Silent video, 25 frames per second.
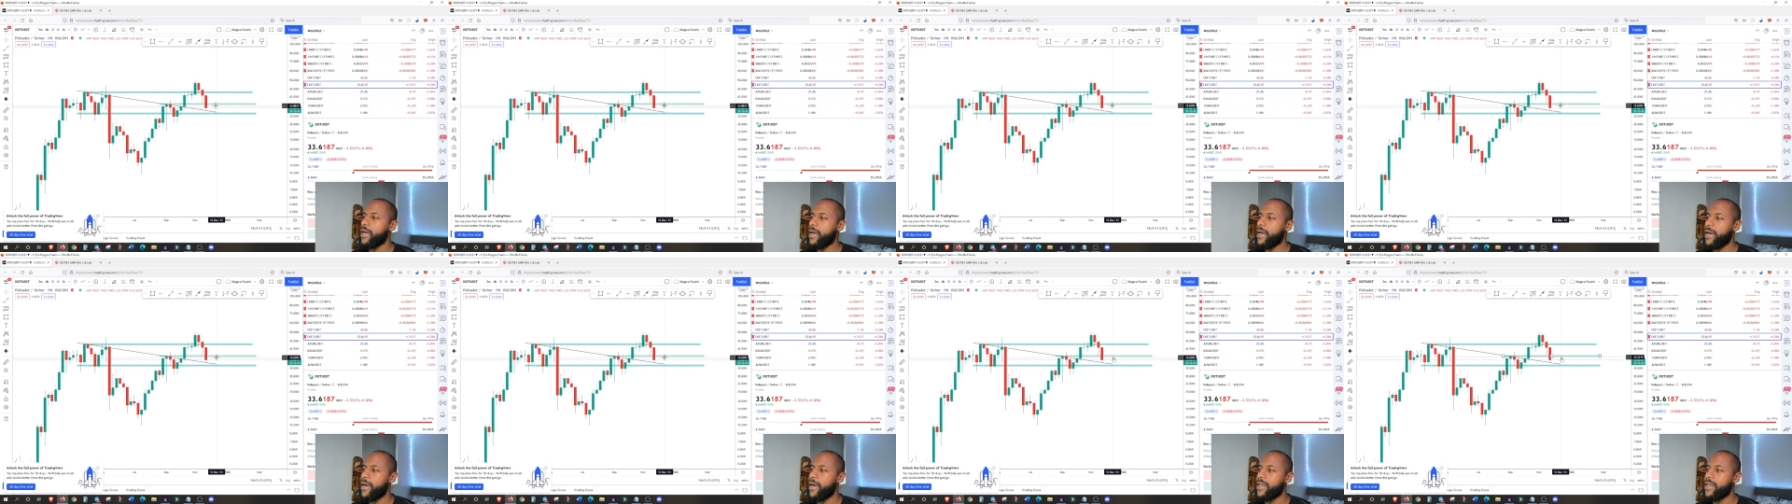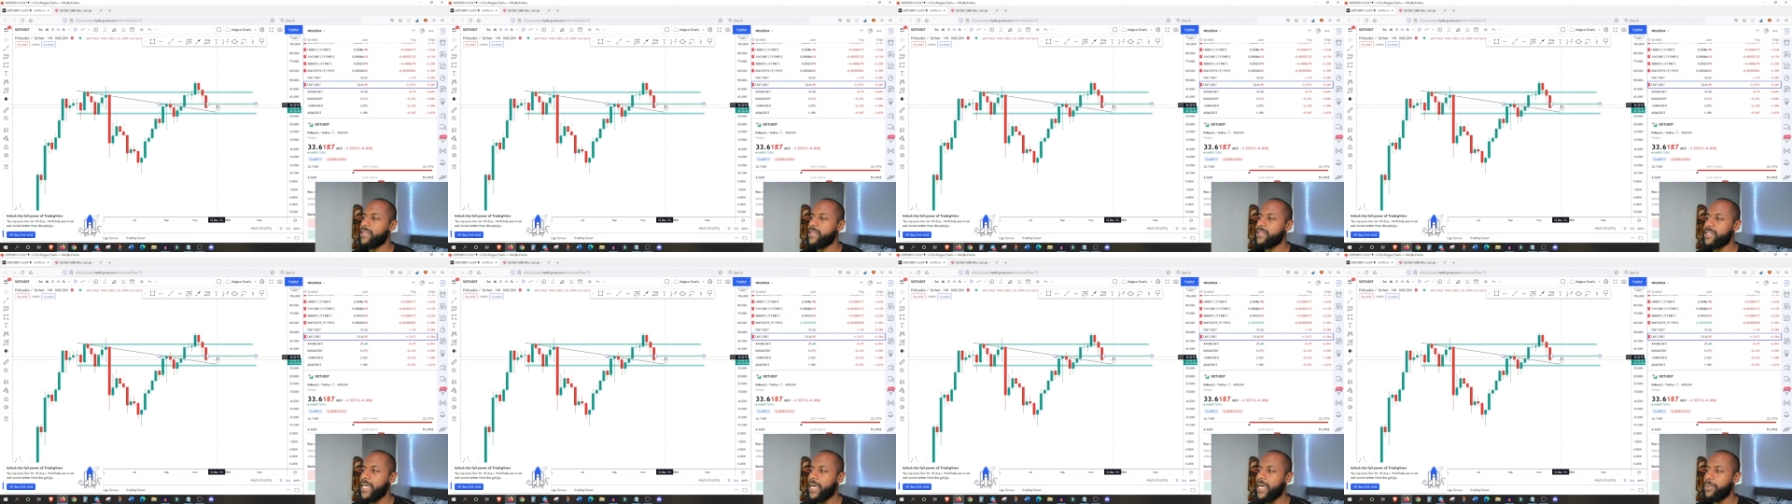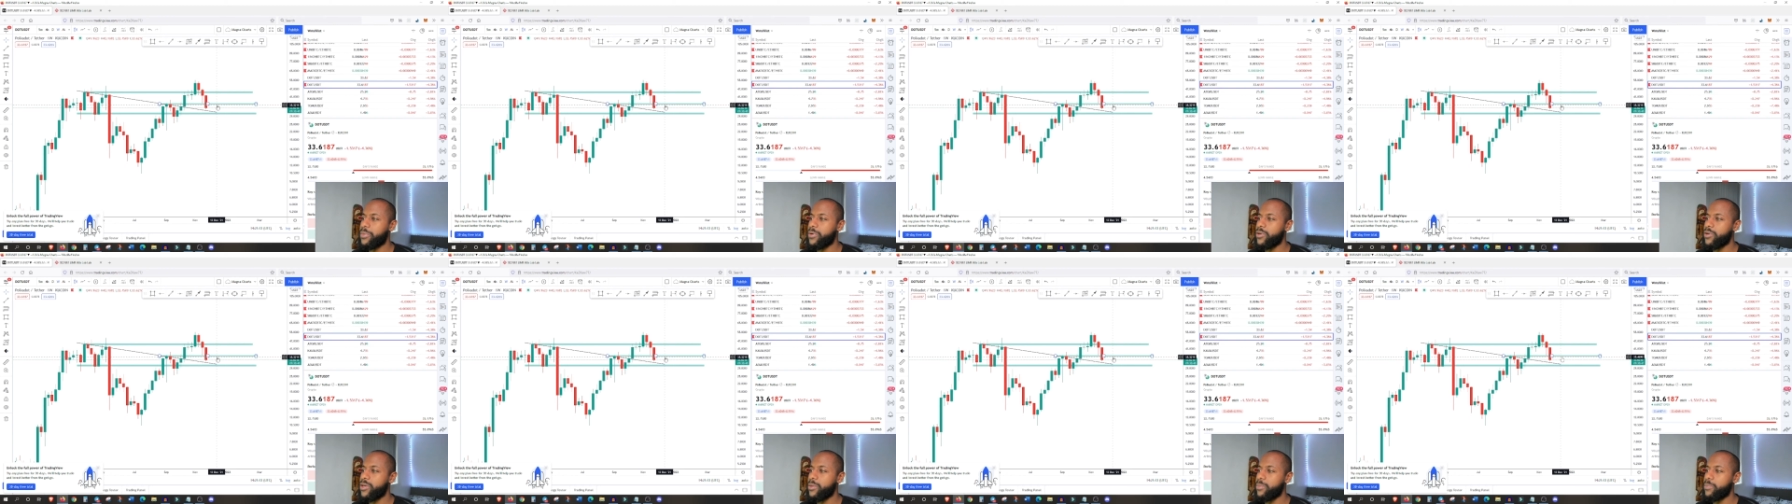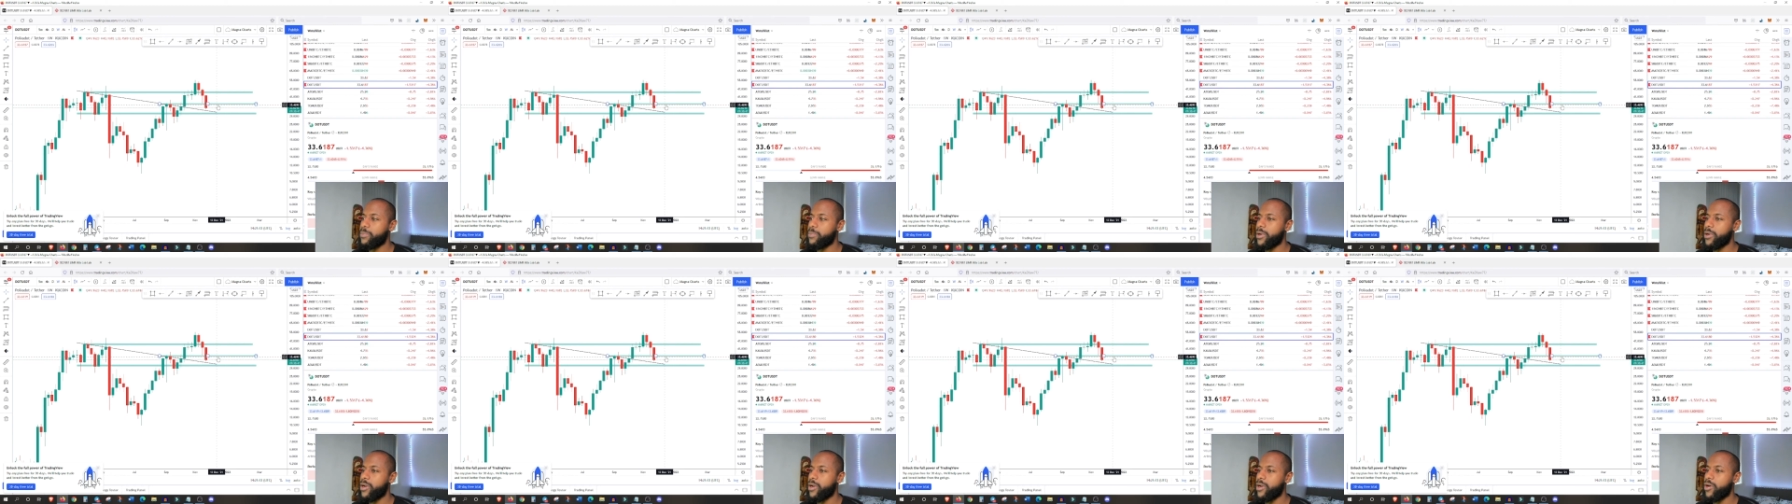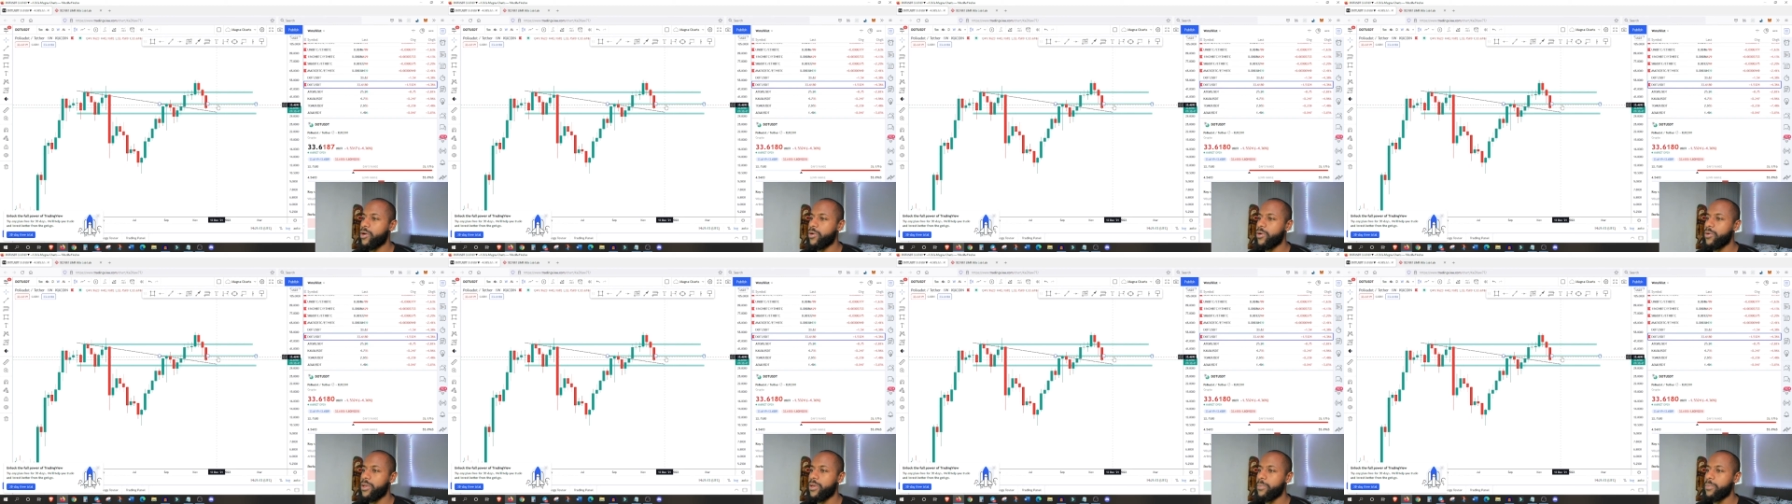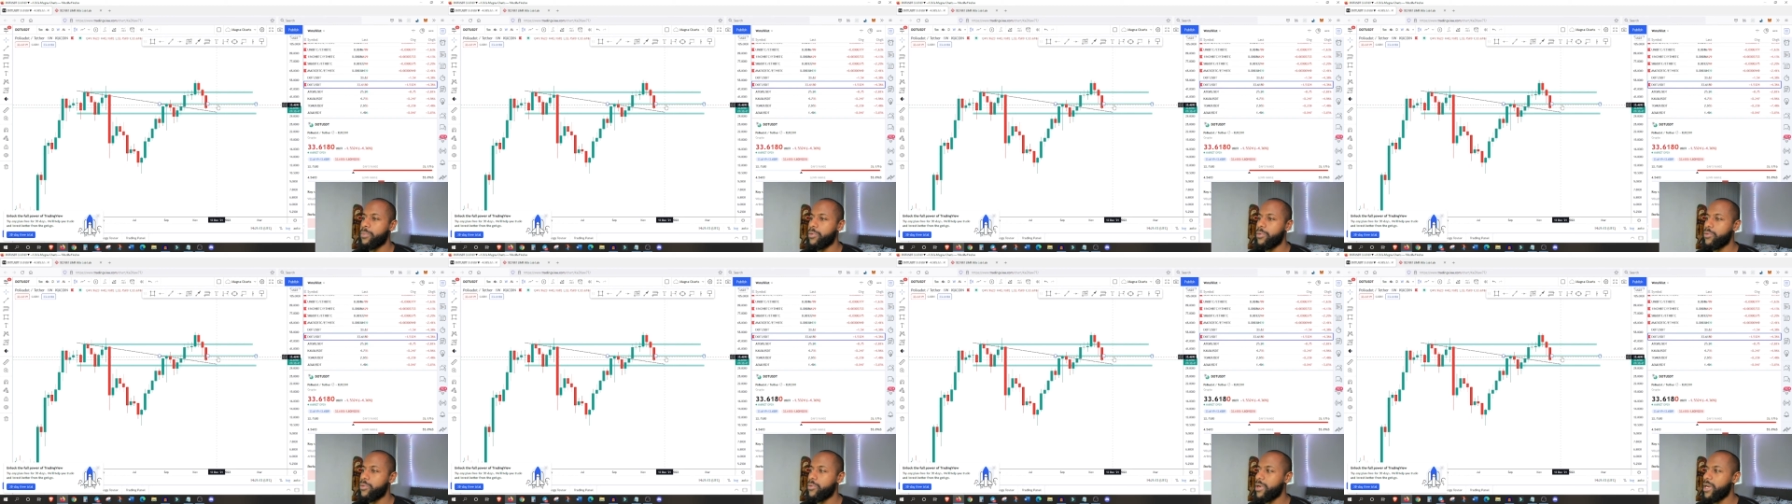and it's now broken below
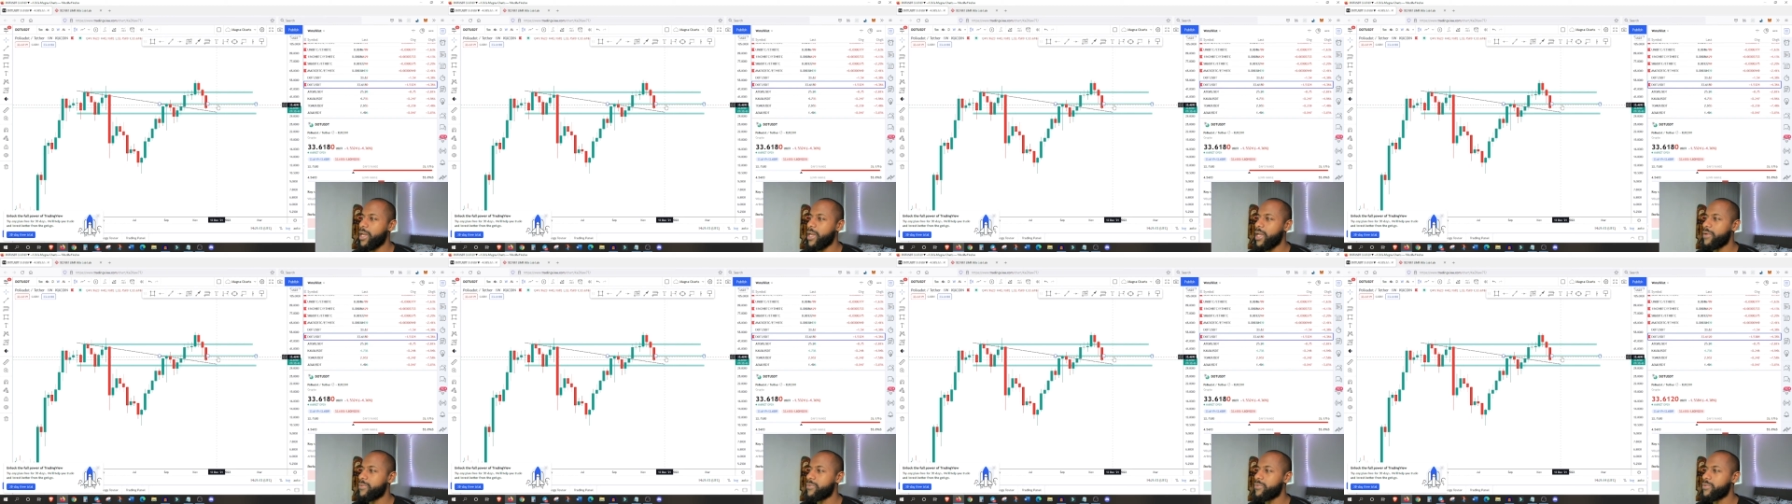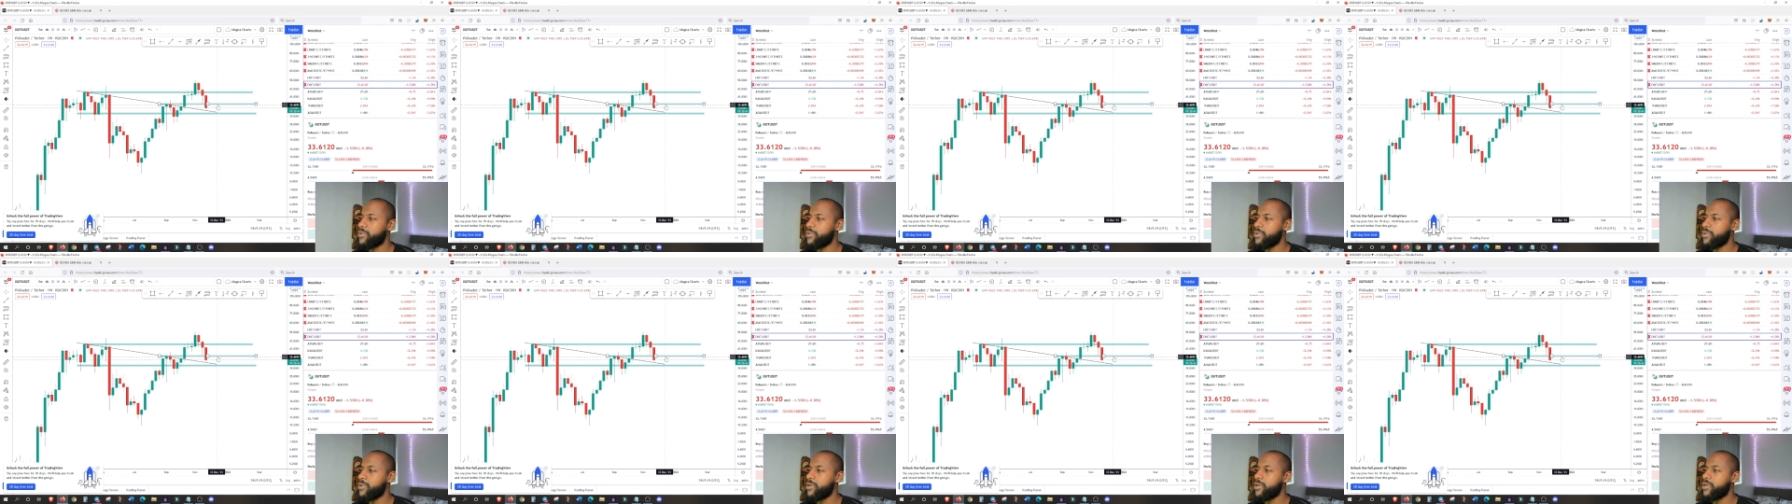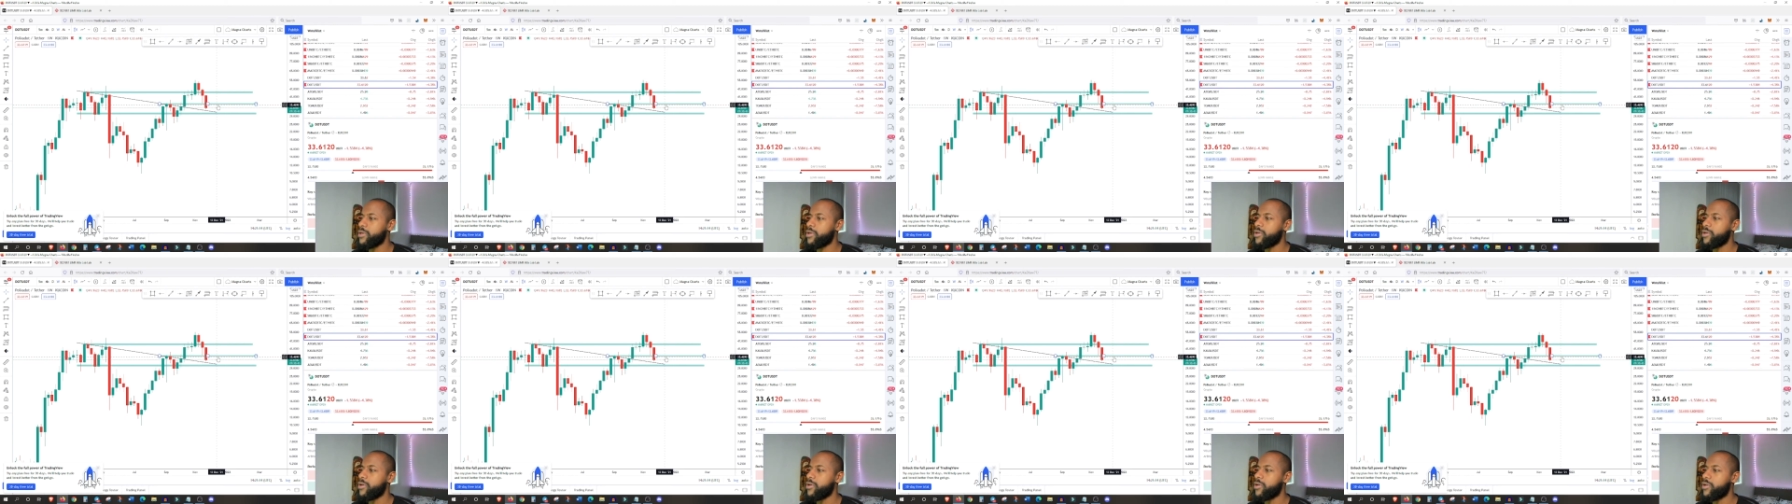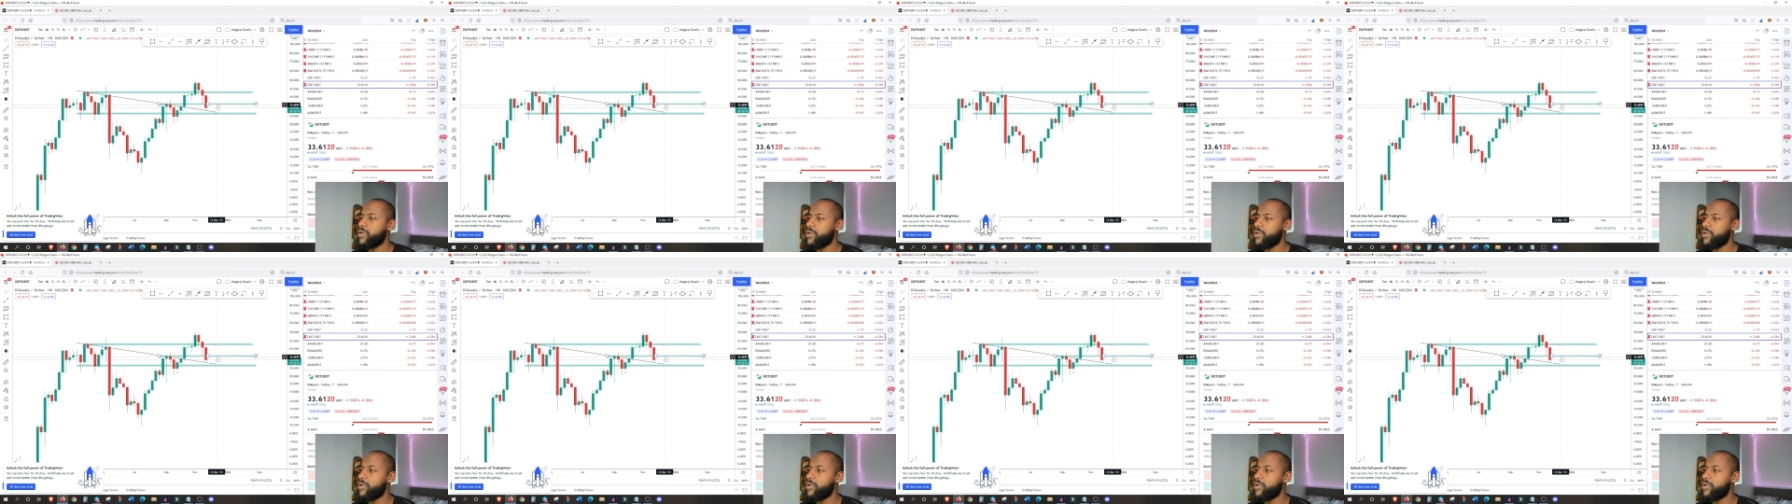an important level,